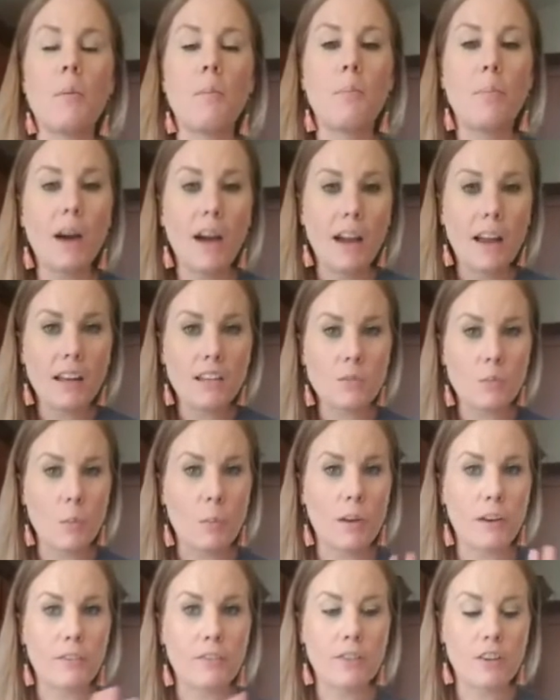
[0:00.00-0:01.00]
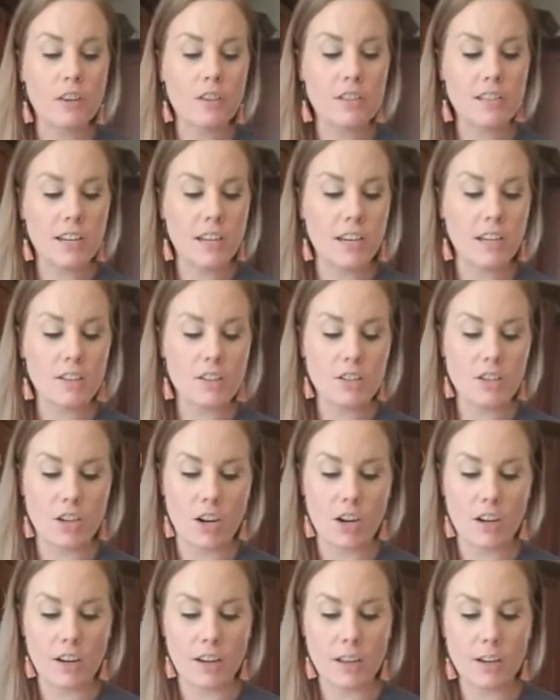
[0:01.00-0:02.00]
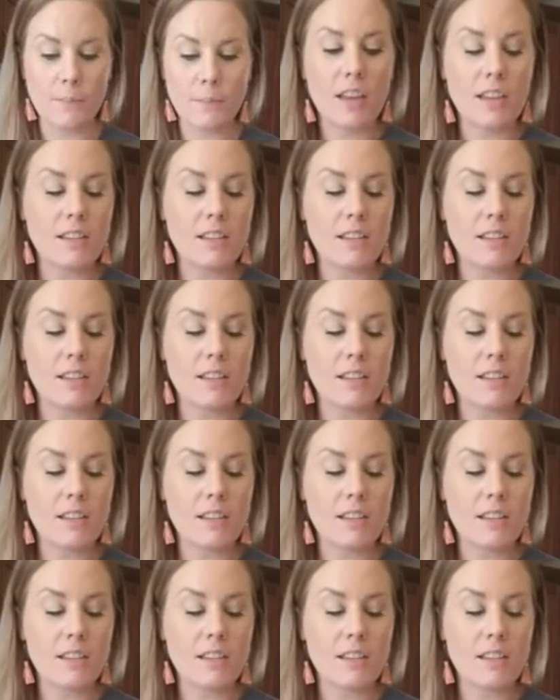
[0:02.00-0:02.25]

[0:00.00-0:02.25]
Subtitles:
But when we are first getting started,